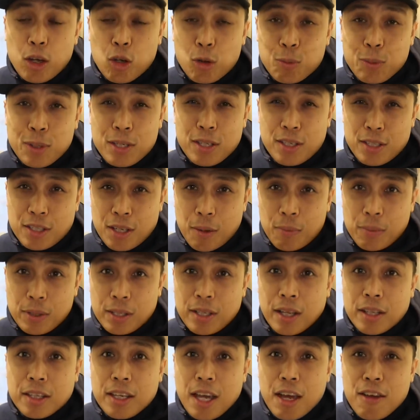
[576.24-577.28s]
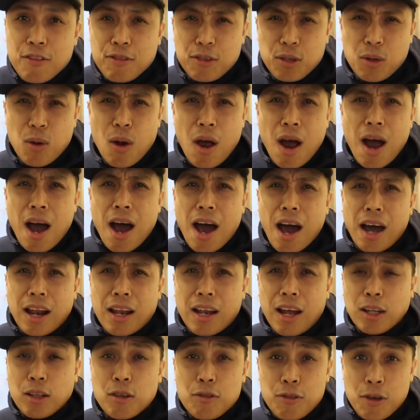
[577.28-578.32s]
I hope this is something that gave you a
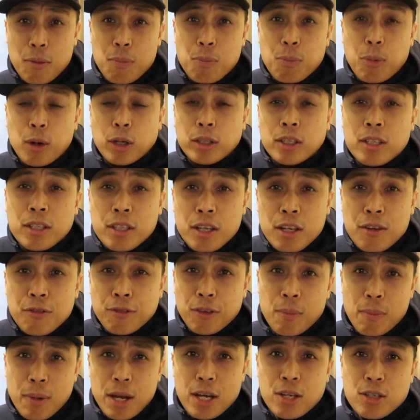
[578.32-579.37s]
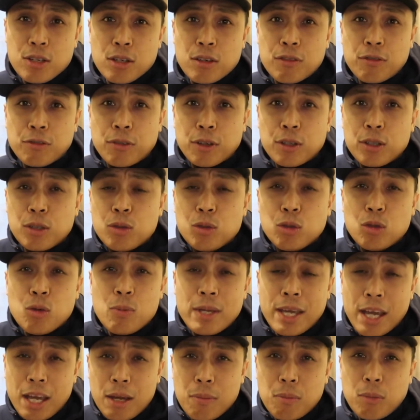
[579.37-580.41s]
lot of important information for you to
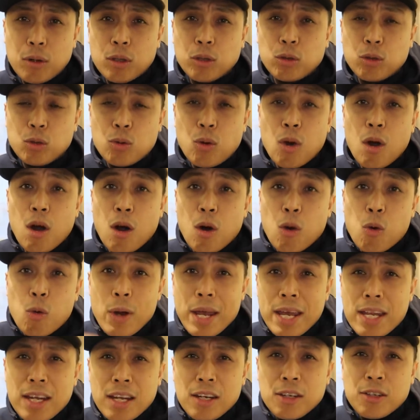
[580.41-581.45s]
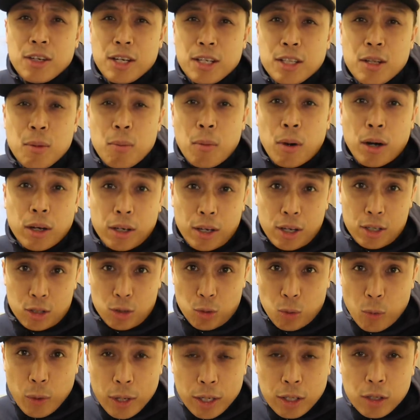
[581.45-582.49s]
be able to win and trade the
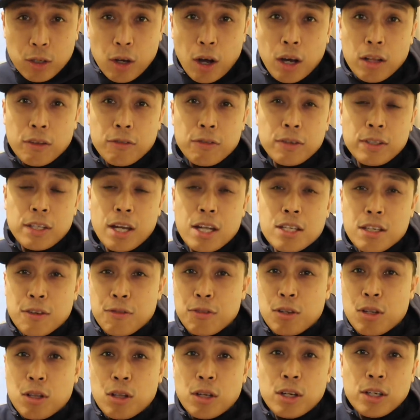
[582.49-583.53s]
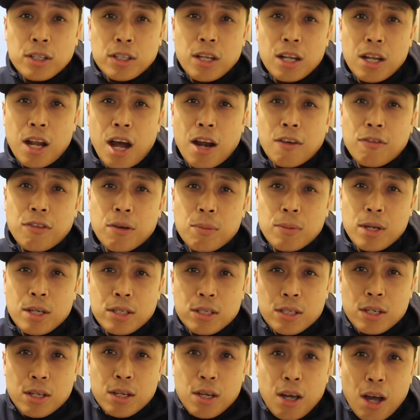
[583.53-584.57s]
markets with confidence. If you learned a lot from
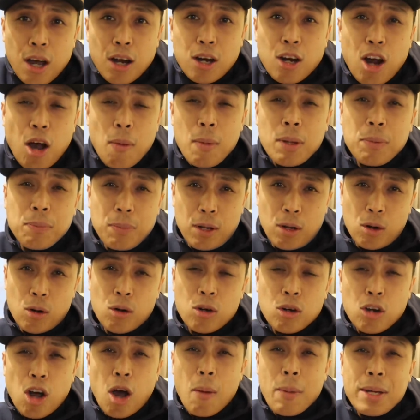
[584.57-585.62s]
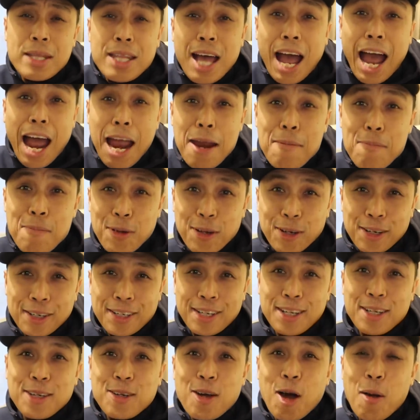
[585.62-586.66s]
this, comment below. Comment, I'm
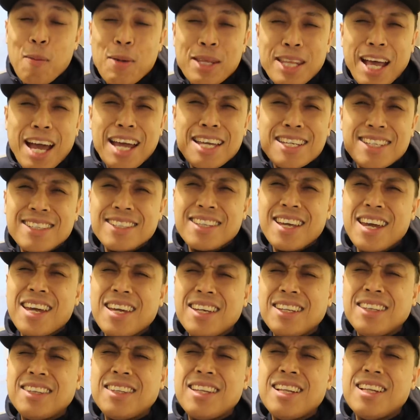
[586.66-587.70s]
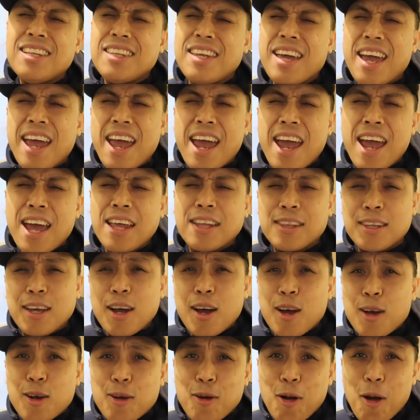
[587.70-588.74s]
learning. Comment, I stayed till the end.
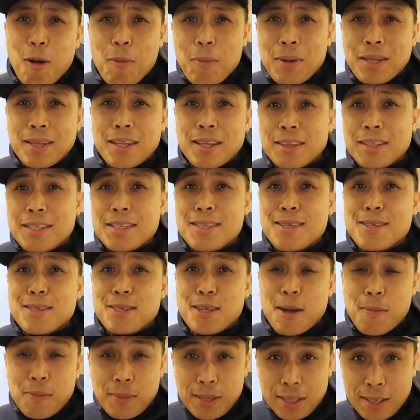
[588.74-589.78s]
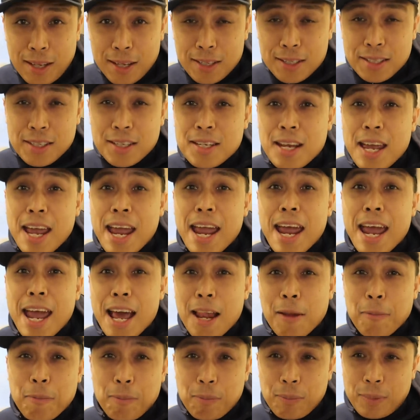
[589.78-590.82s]
comment that this is something that's gonna
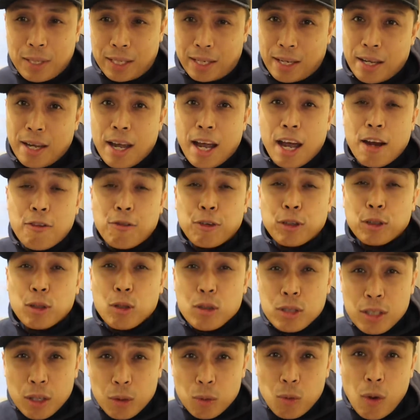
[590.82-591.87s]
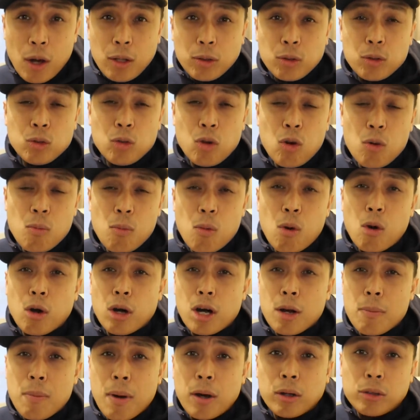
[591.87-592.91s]
help me. And for those that want to know
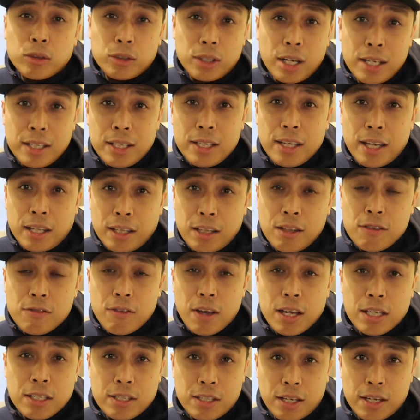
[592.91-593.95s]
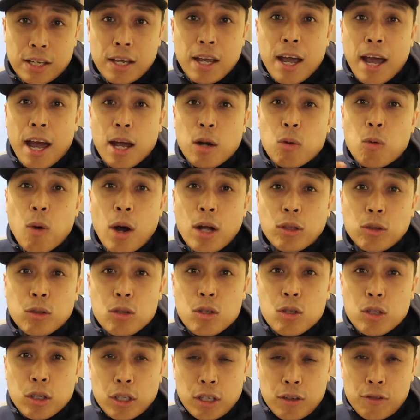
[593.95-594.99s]
more about trading and investing and want to
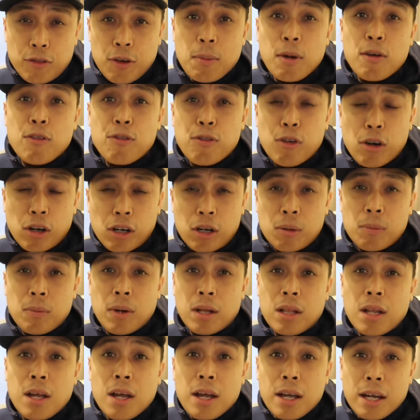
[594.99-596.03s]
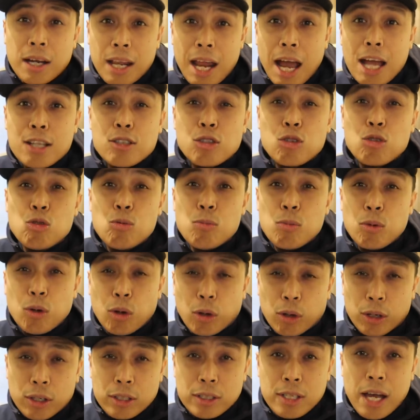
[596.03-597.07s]
learn from a formal classroom
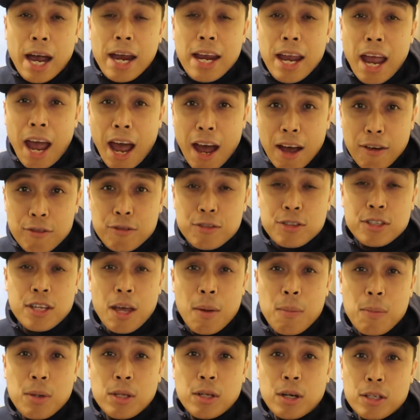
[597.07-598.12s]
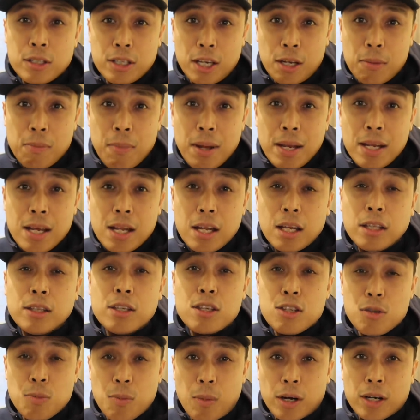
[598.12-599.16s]
course, I have seminars in Manila
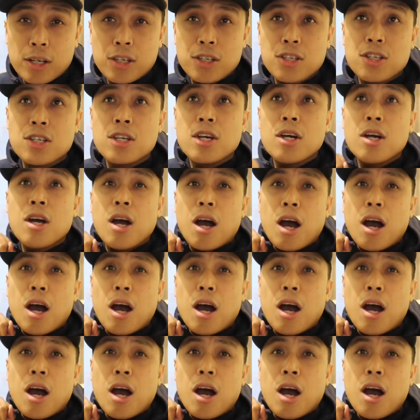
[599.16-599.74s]
this March,